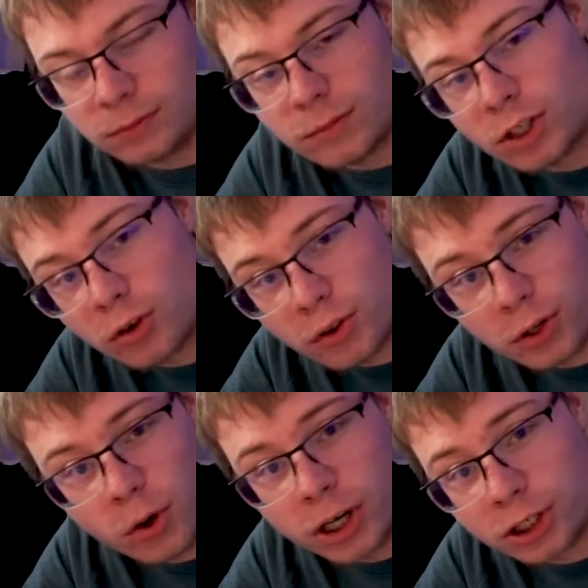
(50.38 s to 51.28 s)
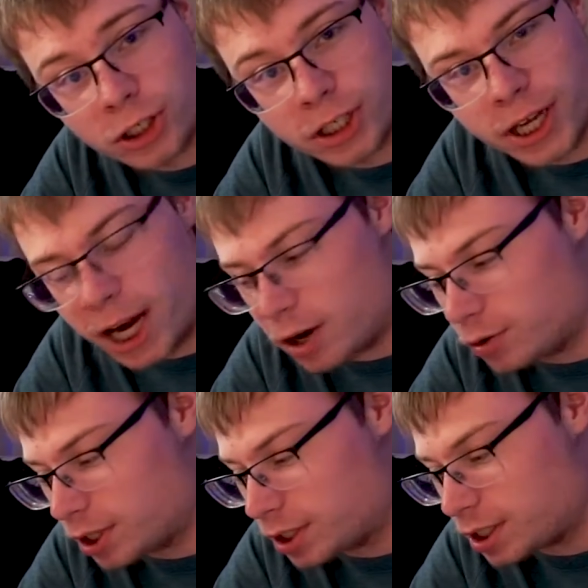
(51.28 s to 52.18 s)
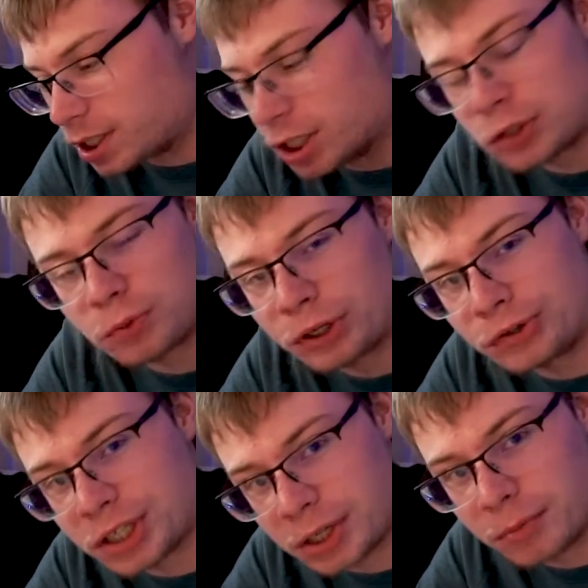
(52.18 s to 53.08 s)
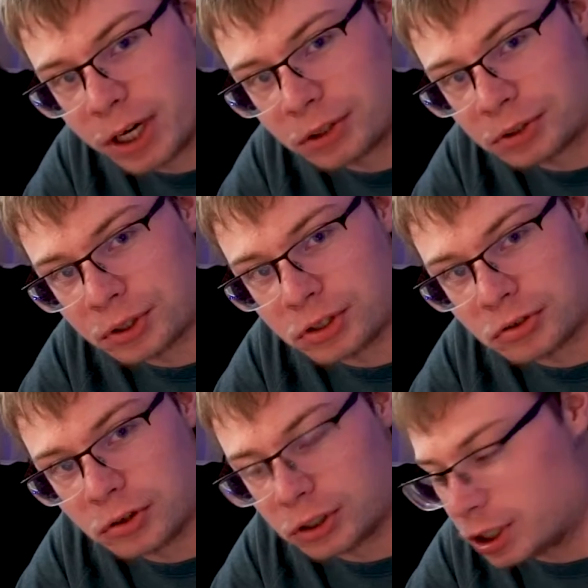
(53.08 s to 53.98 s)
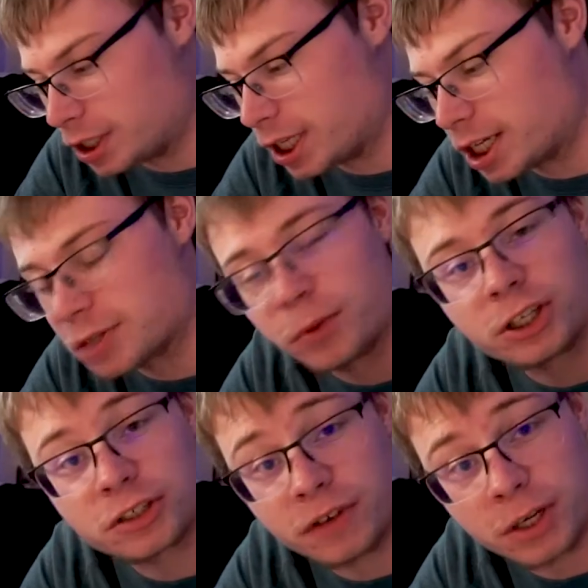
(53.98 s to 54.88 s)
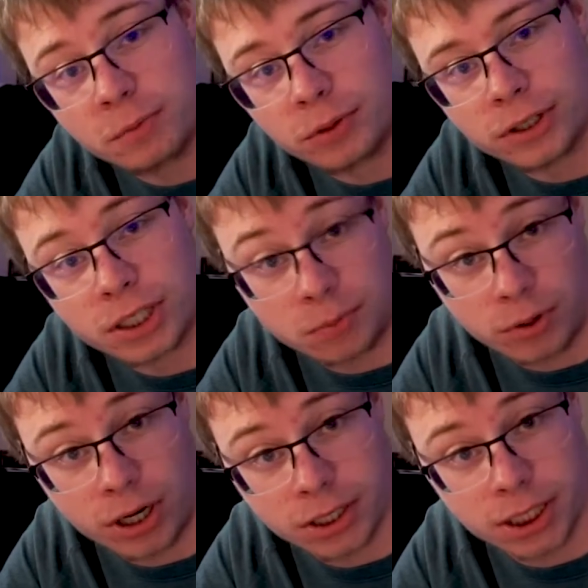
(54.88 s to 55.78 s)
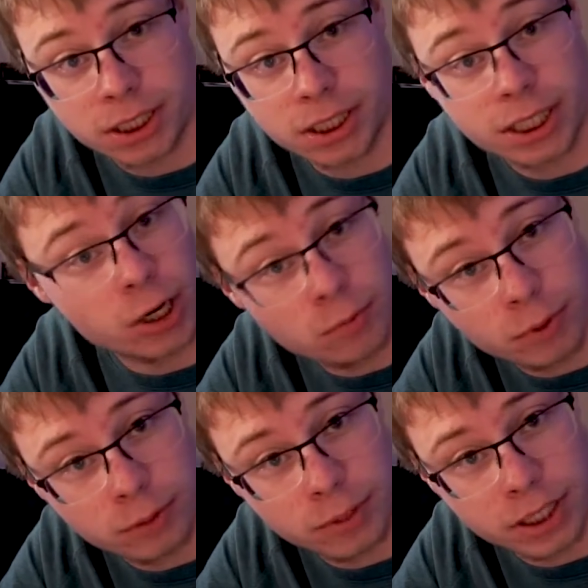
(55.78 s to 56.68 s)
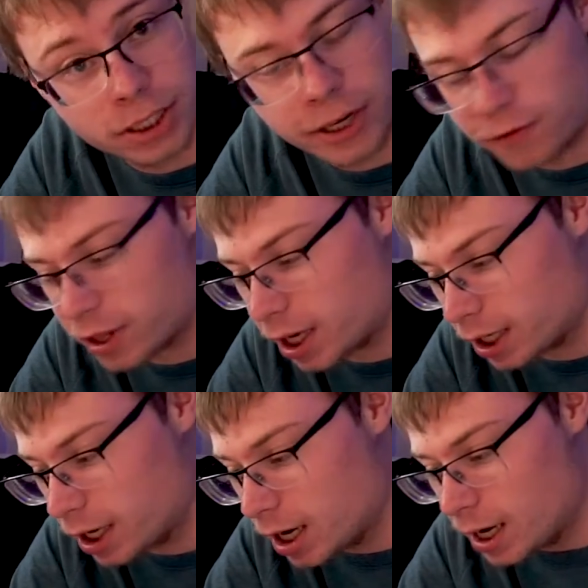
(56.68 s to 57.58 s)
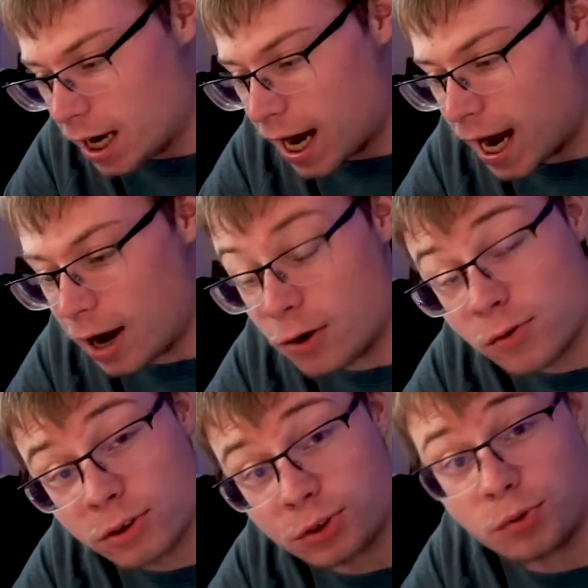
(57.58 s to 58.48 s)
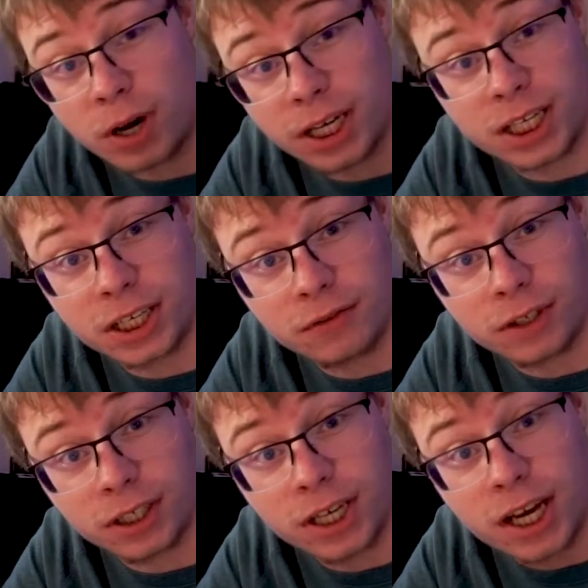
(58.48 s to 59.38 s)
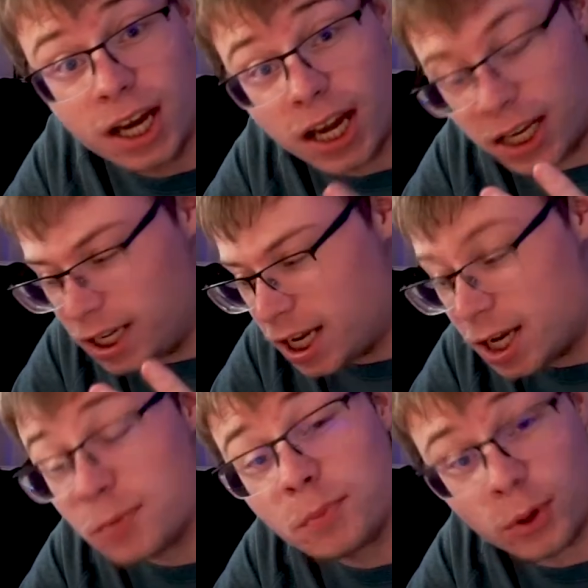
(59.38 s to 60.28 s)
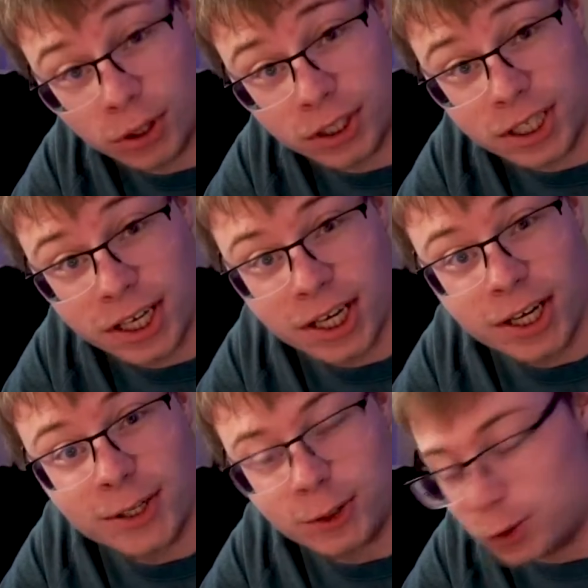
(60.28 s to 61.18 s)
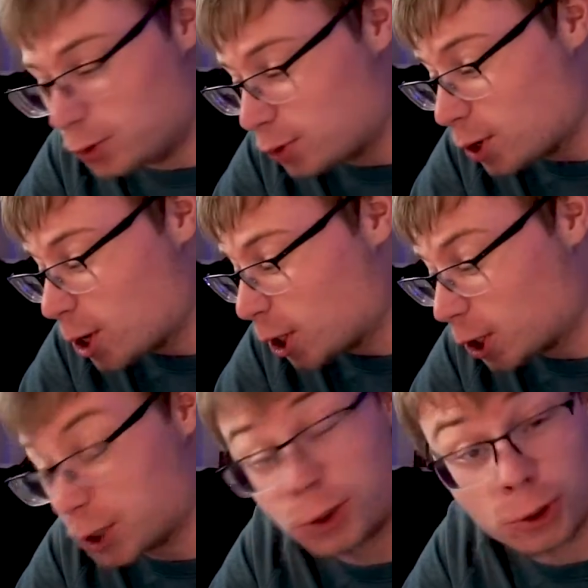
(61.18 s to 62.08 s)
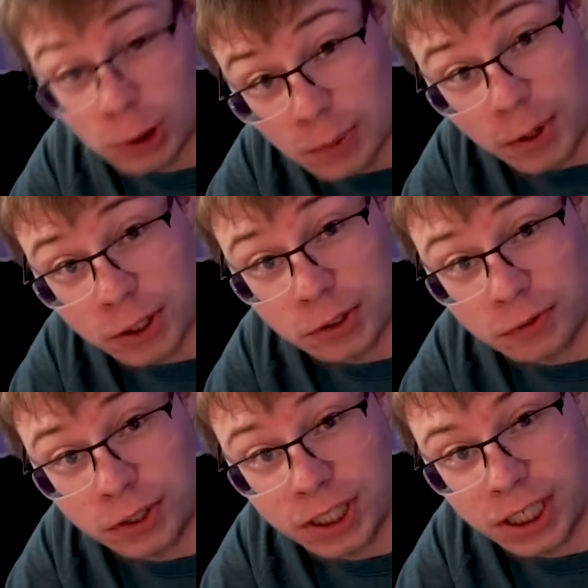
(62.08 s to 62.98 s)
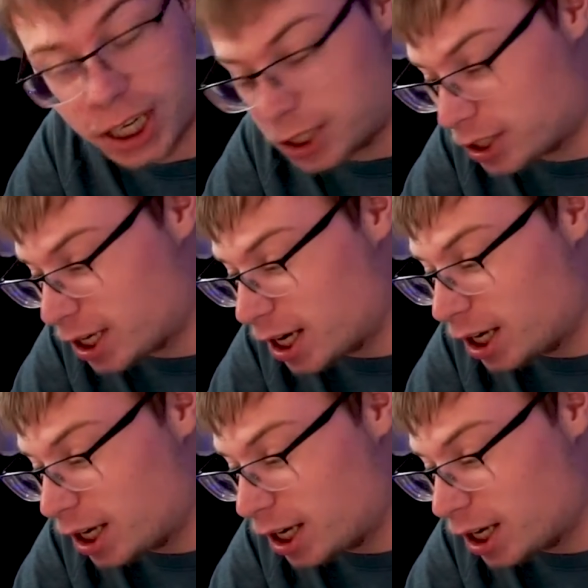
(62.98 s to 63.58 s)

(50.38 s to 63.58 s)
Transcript: So the question now is since we're using a microcontroller, it takes a bunch of inputs and processes an output based off of that. How do I give it an input to control a bunch of relays?